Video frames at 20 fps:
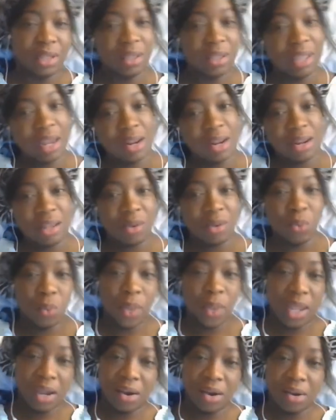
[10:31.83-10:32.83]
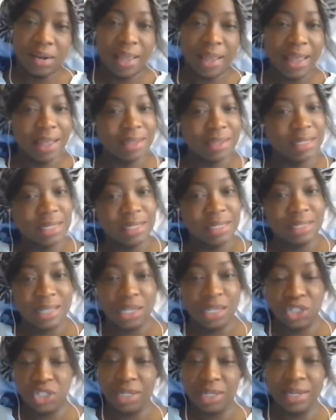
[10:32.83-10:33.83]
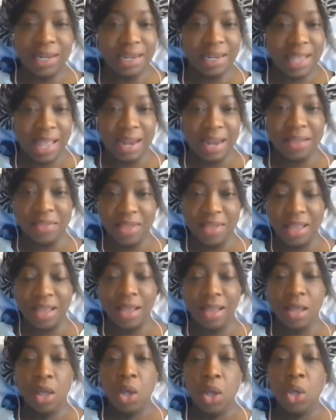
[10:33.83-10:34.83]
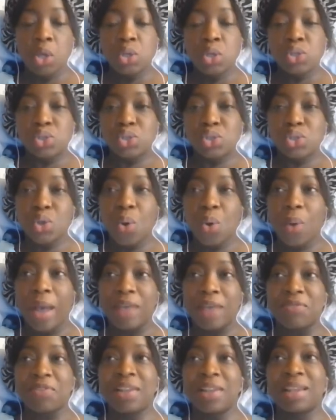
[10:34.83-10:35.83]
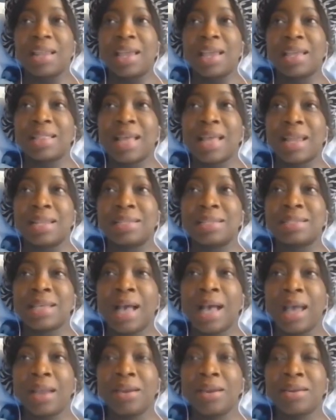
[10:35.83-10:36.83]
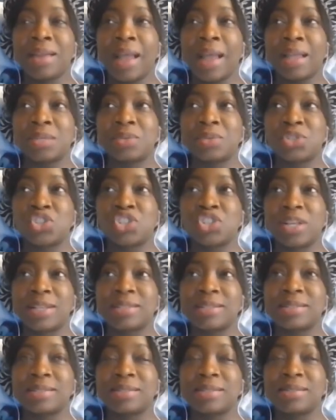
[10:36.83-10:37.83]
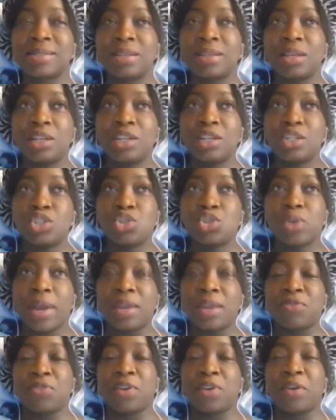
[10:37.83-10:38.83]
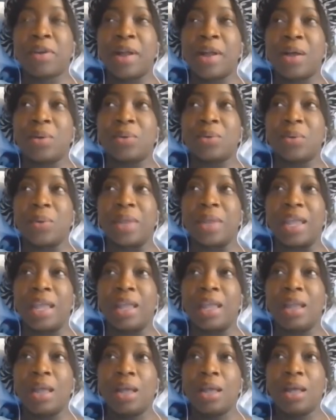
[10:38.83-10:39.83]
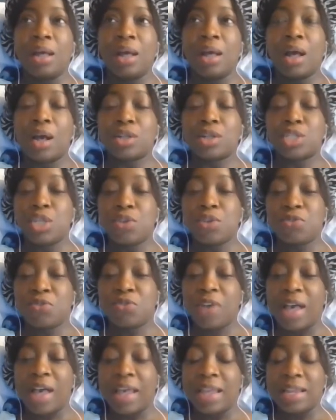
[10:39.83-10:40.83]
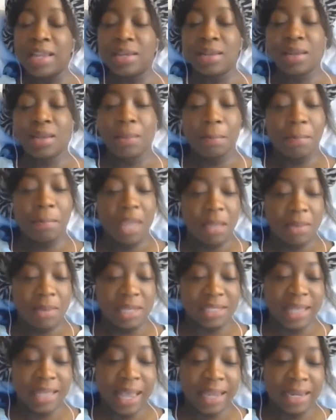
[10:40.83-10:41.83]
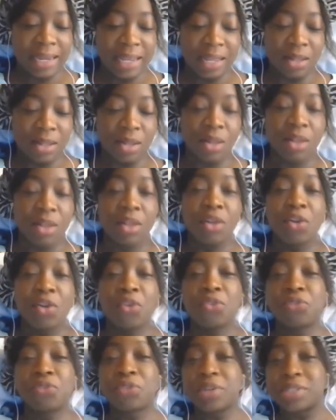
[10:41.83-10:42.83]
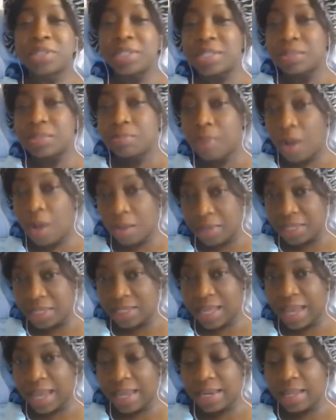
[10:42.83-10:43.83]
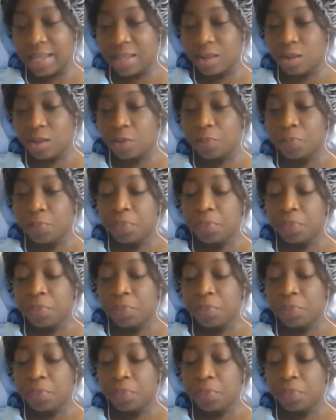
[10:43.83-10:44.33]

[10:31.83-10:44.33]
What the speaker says: kind of like a weird head sensation and that kind of thing. So I felt like that entire night was just trying to figure out, okay, how do you find baby's ideal versus mommy's ideal?